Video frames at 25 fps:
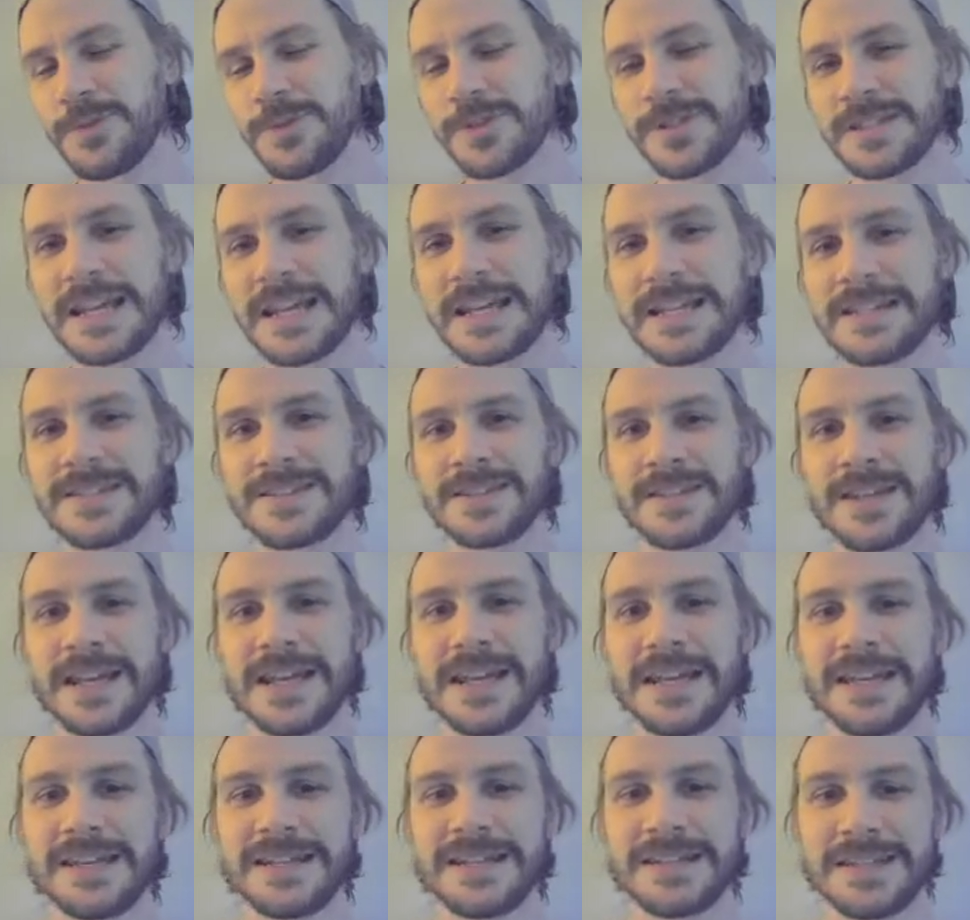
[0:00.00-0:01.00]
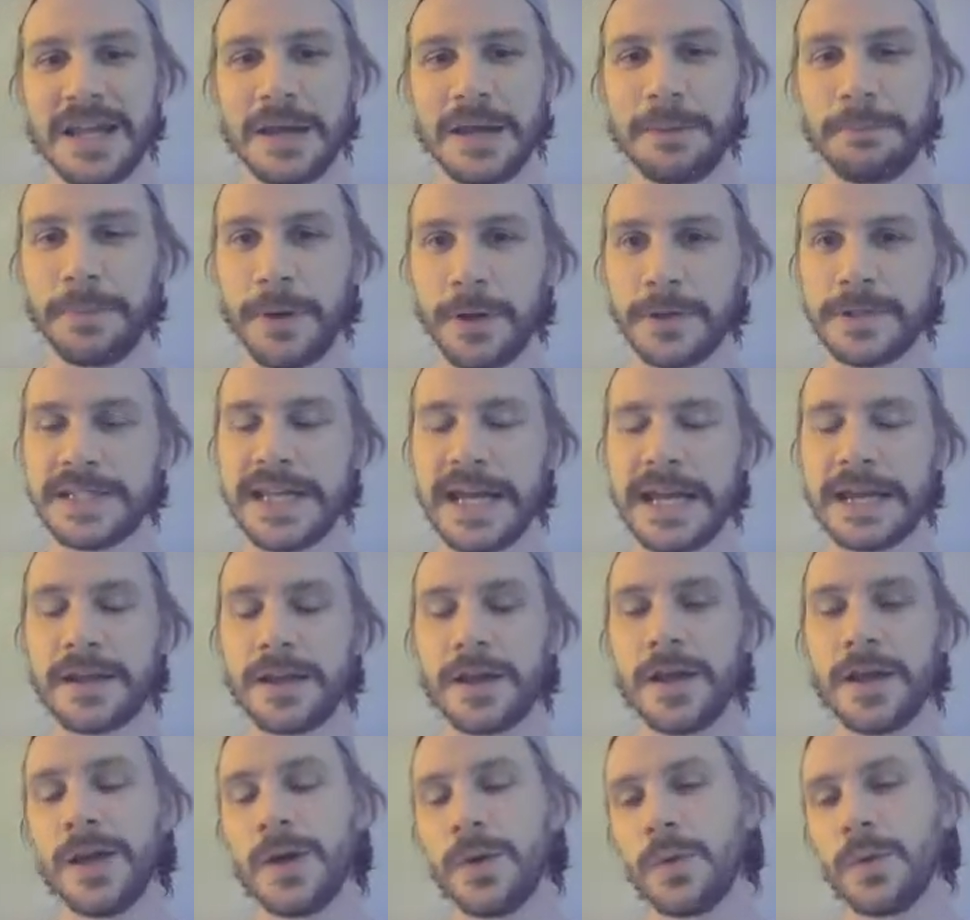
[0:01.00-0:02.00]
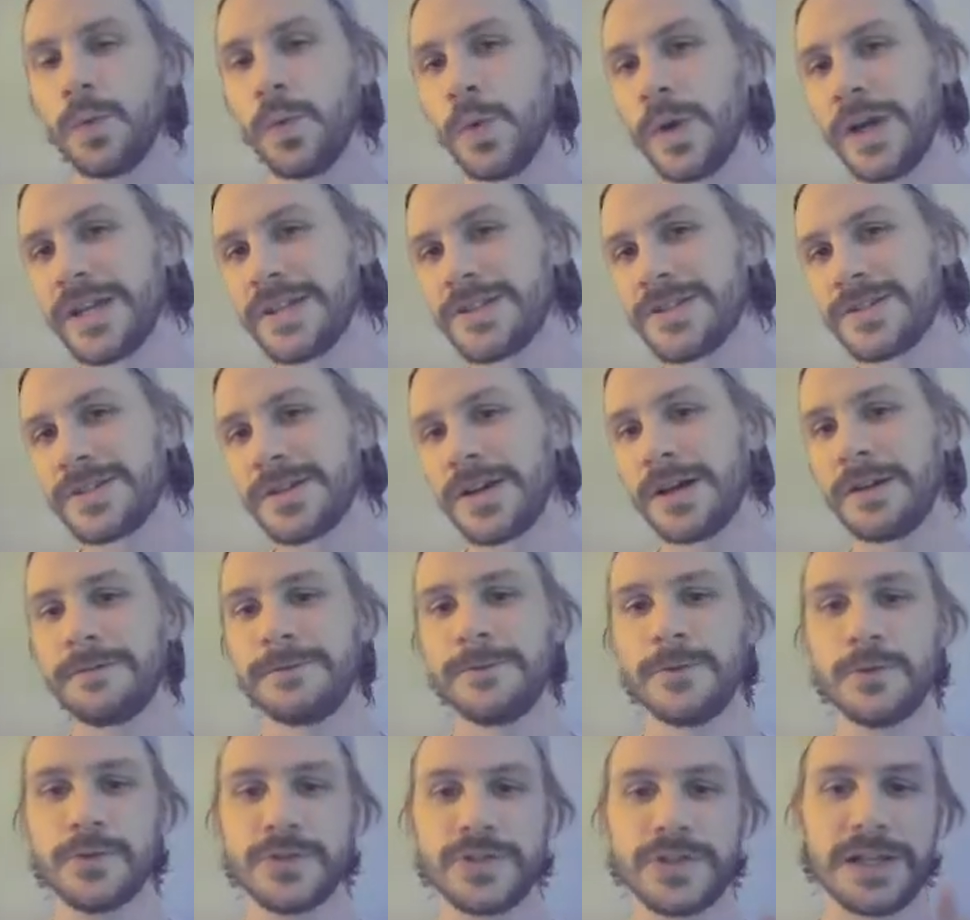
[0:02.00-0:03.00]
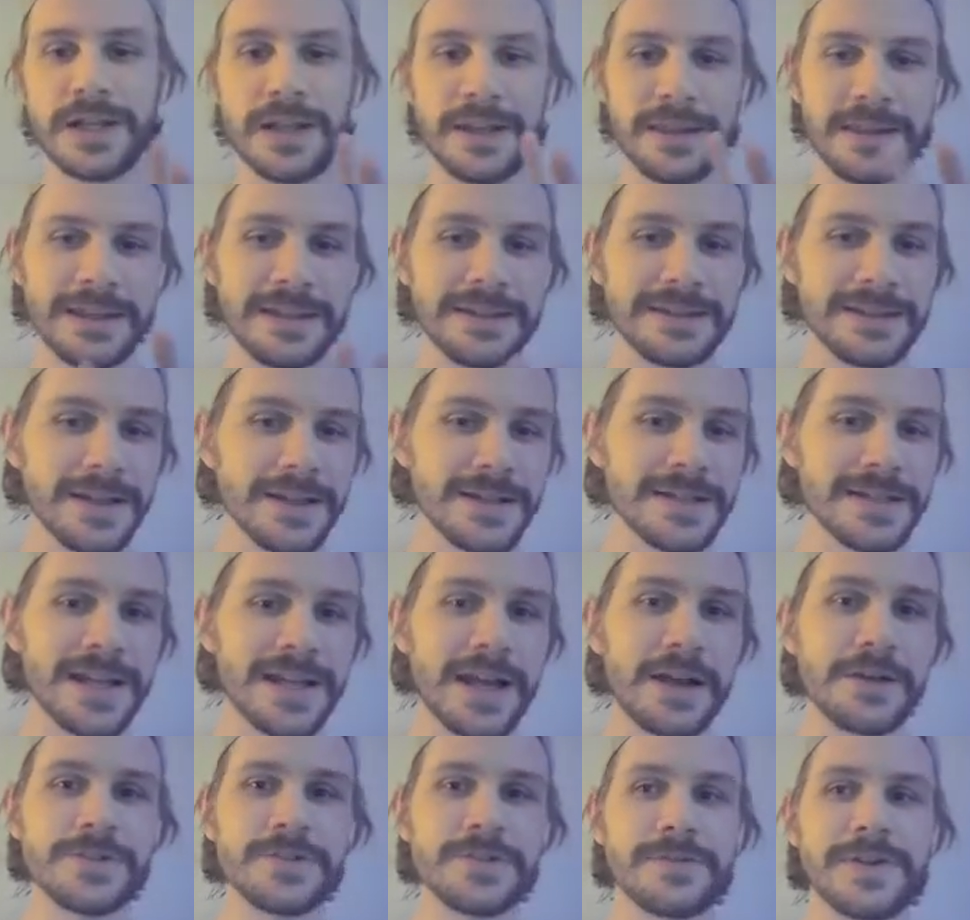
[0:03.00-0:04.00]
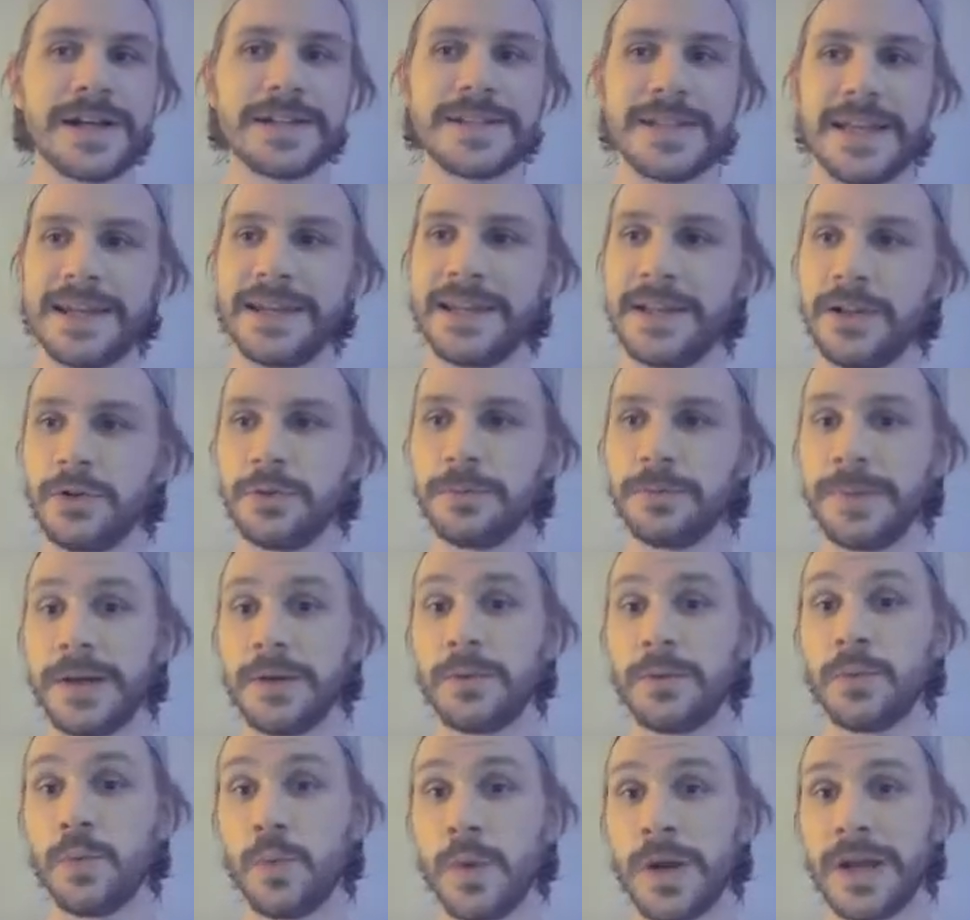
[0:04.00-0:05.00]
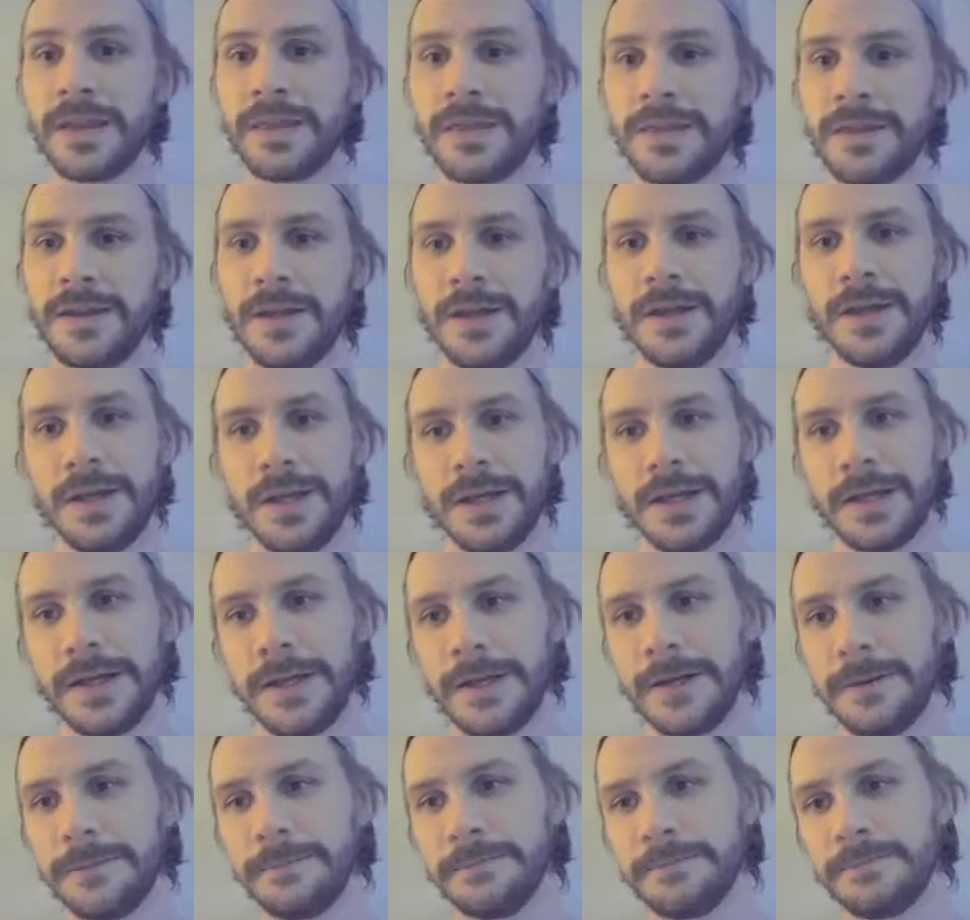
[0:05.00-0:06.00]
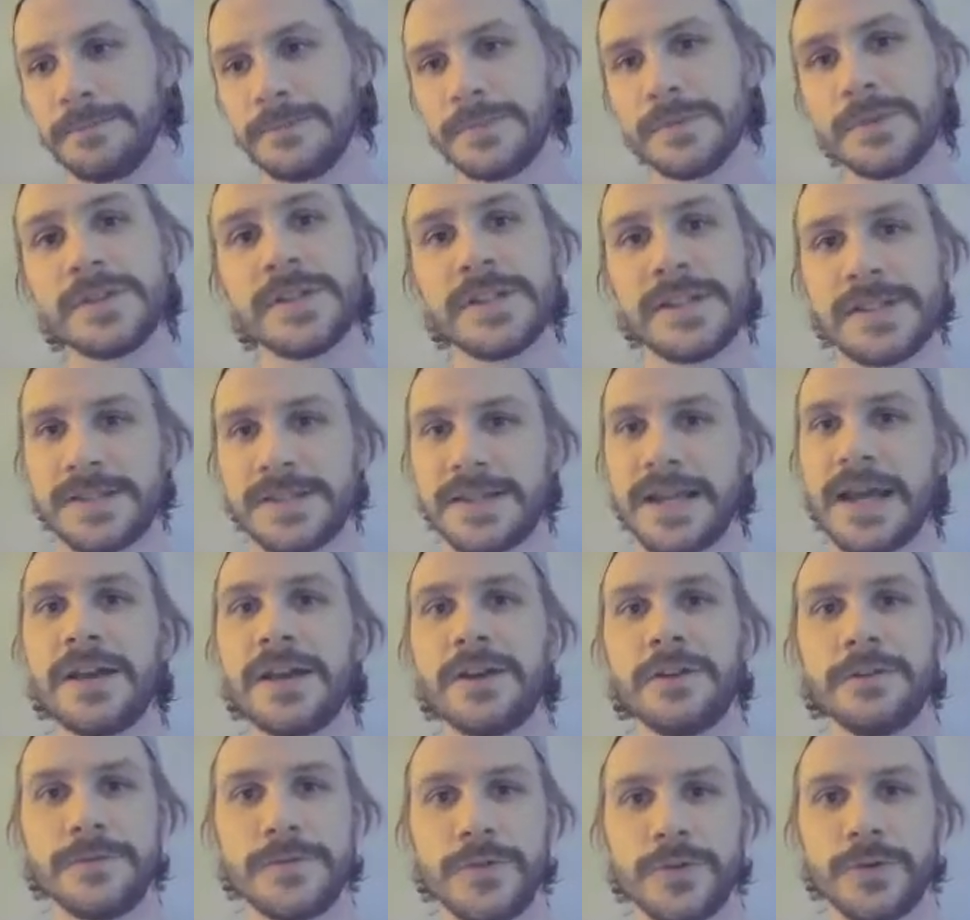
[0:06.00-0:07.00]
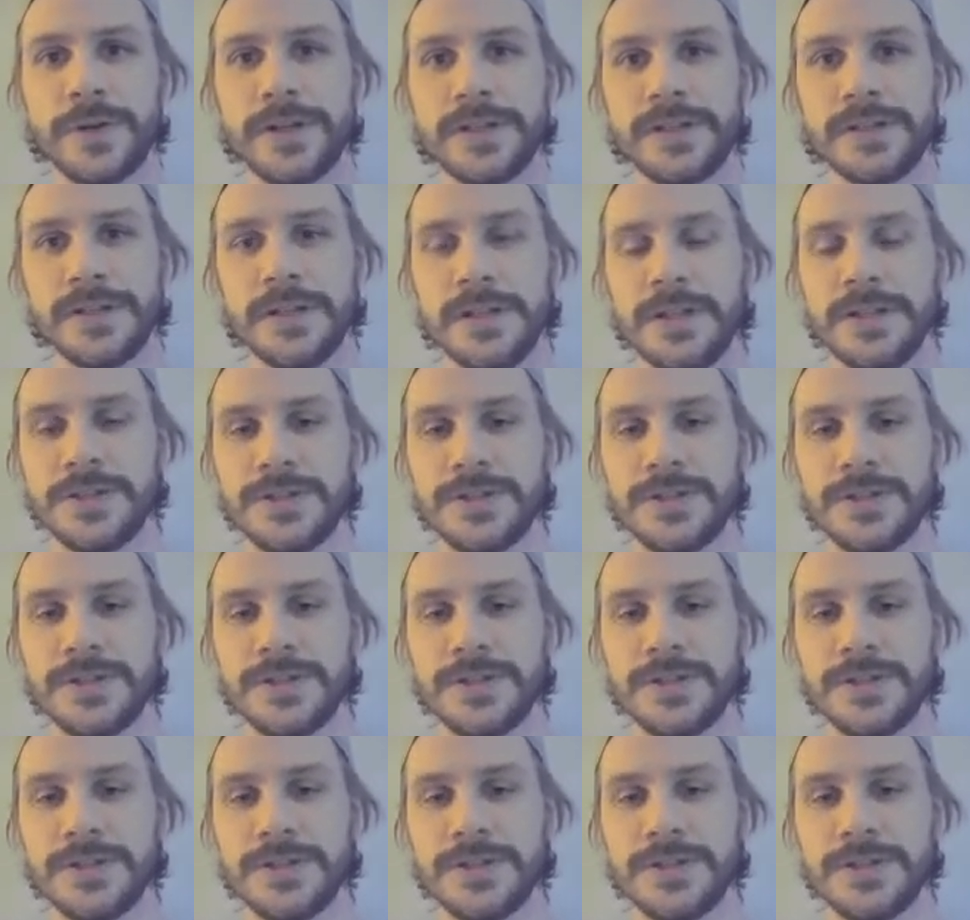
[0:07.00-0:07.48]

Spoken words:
sense in a tempo deck, which unfortunately I think does counteract a little bit with the state of Druid.